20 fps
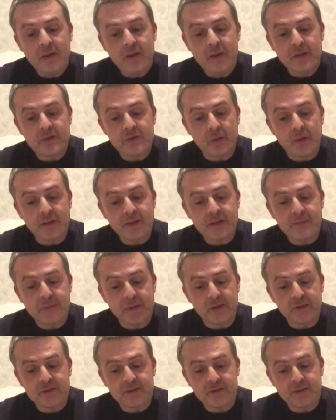The droid is
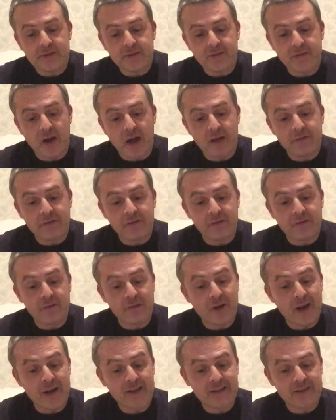built to survive a
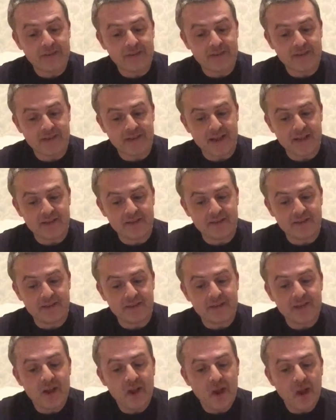variety of
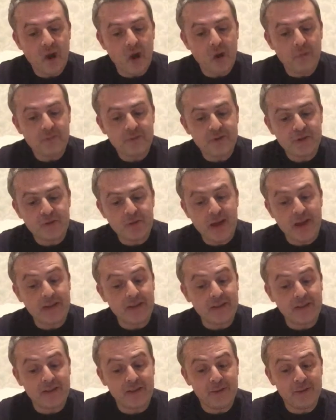disasters, up to and
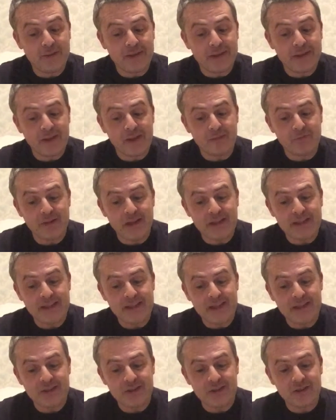including a
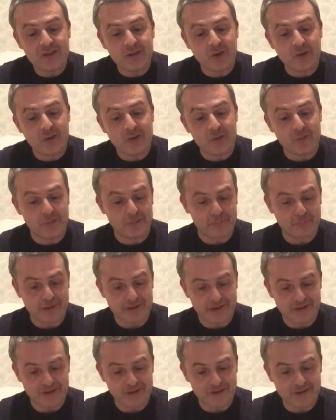radiation conduit
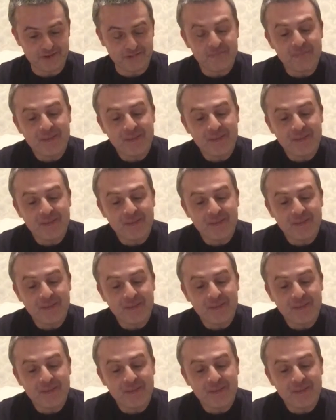breach.